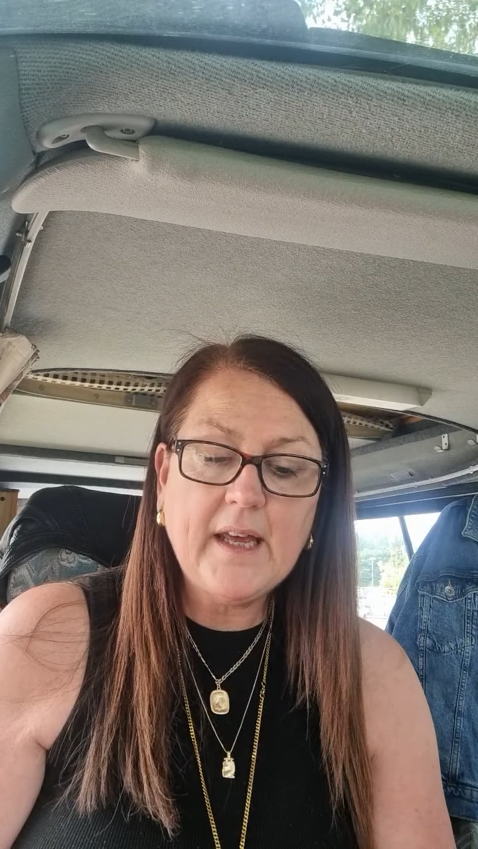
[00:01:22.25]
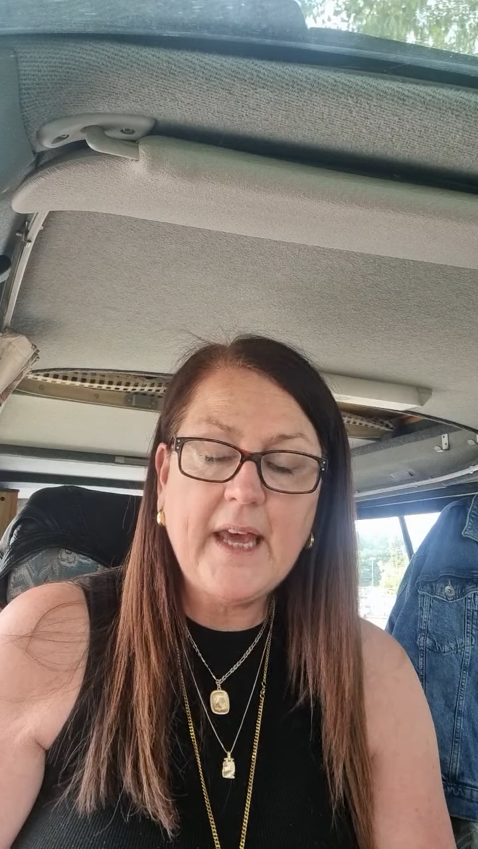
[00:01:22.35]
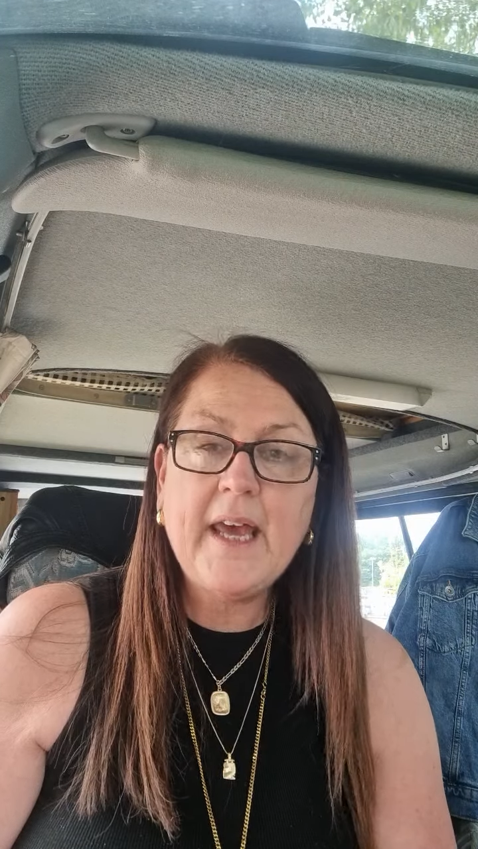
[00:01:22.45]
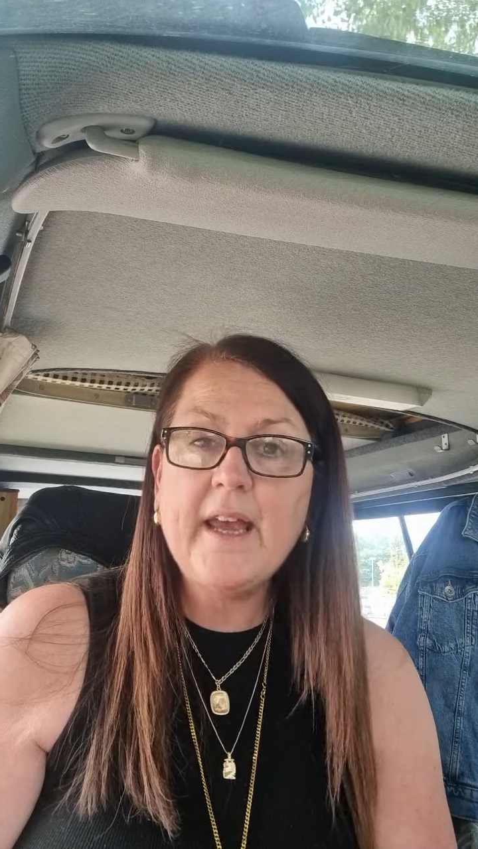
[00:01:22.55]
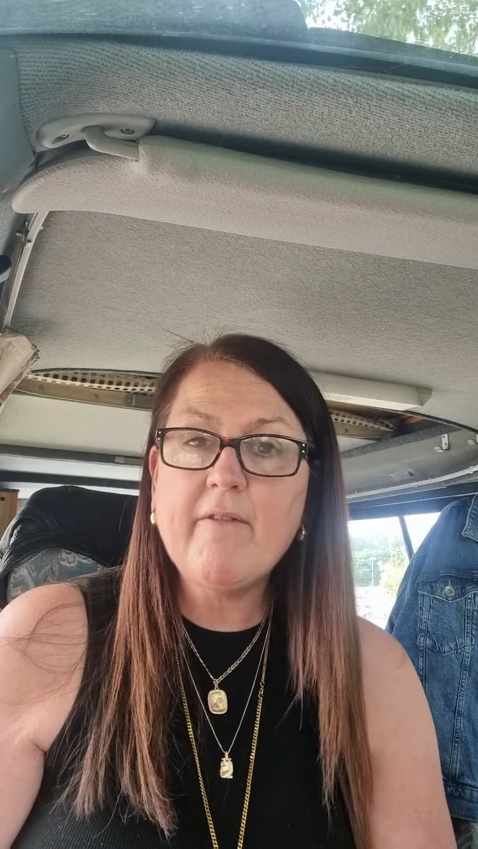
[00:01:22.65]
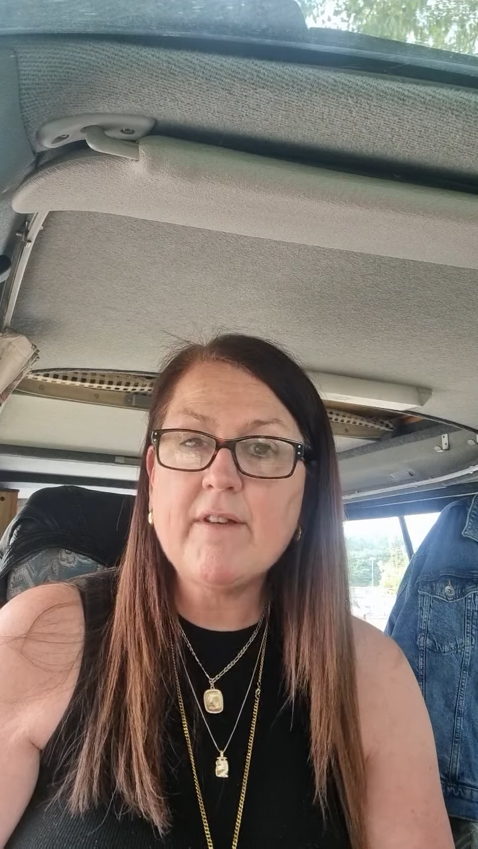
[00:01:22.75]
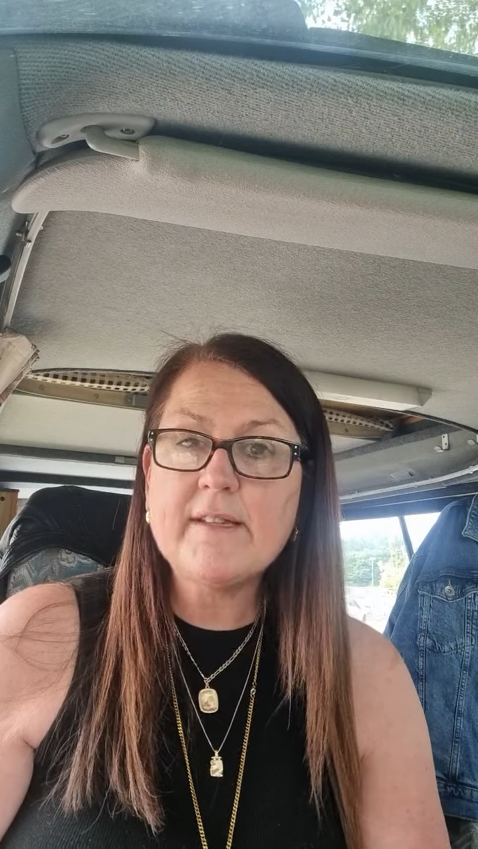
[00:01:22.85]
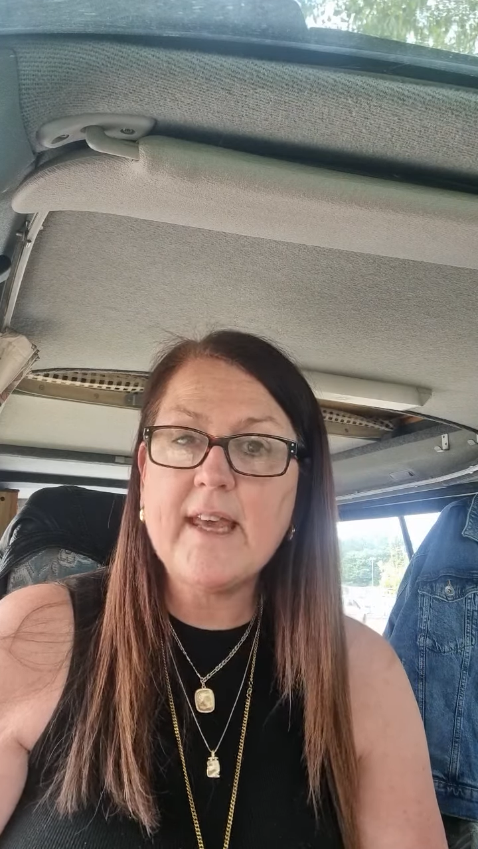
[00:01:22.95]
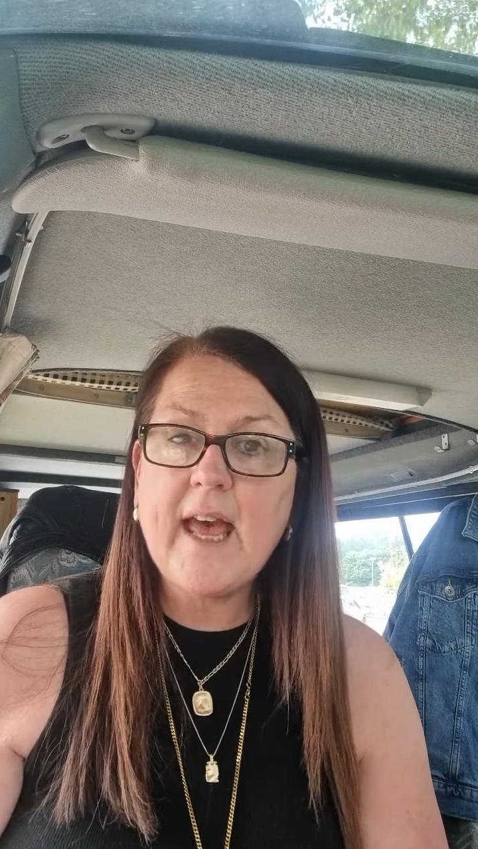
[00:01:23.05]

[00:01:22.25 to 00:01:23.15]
here is the